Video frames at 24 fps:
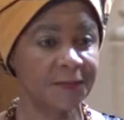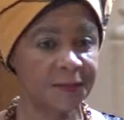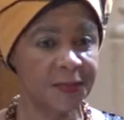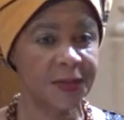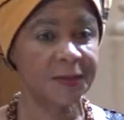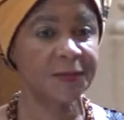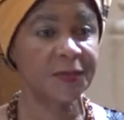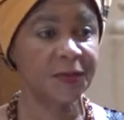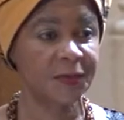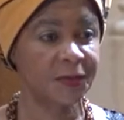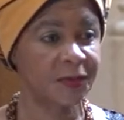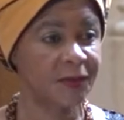Dr.
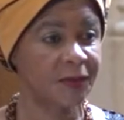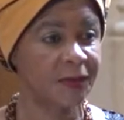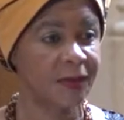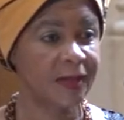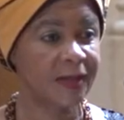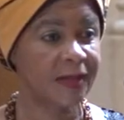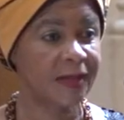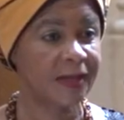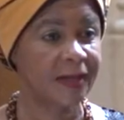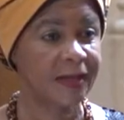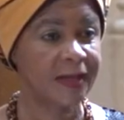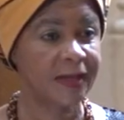Mampela
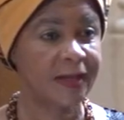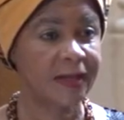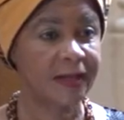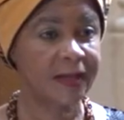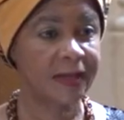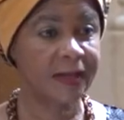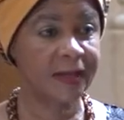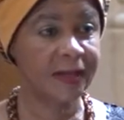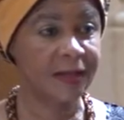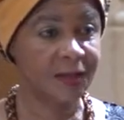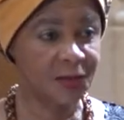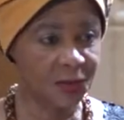Ramphele
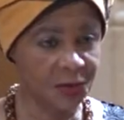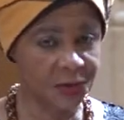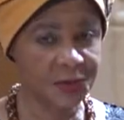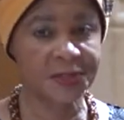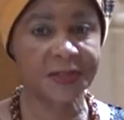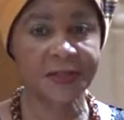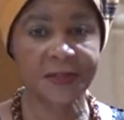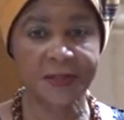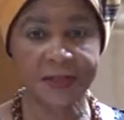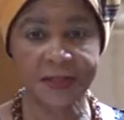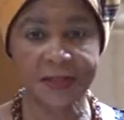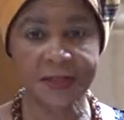as well,
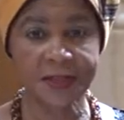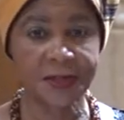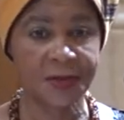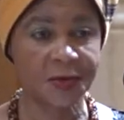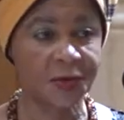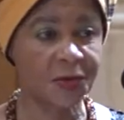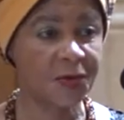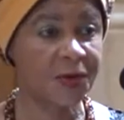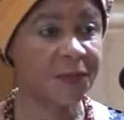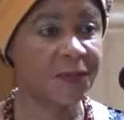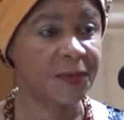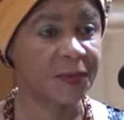from
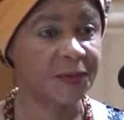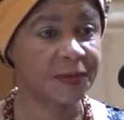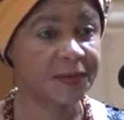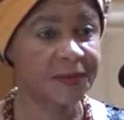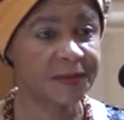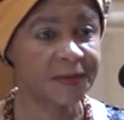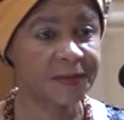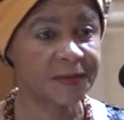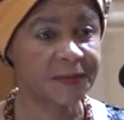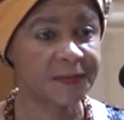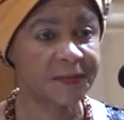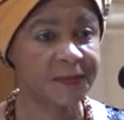South
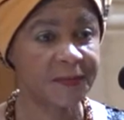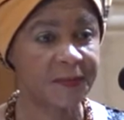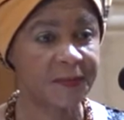Africa.